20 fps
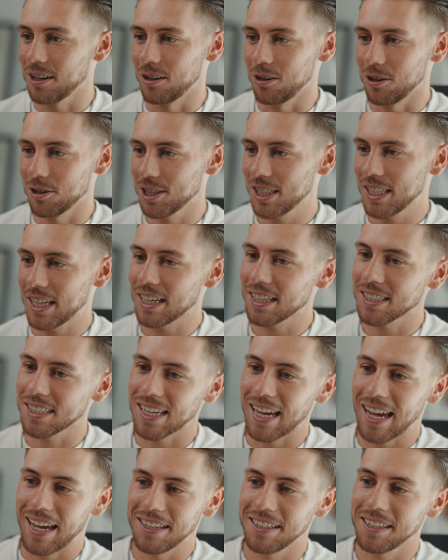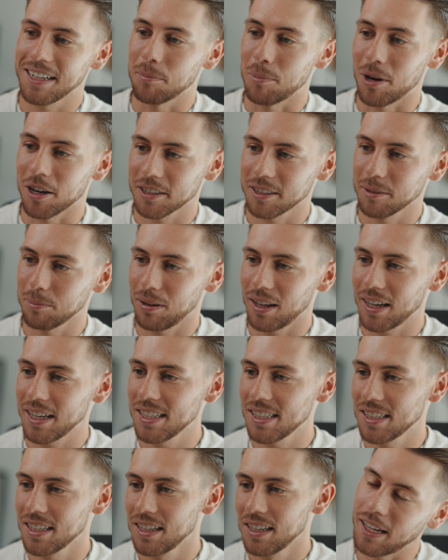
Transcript: Logitech is adding a marketplace,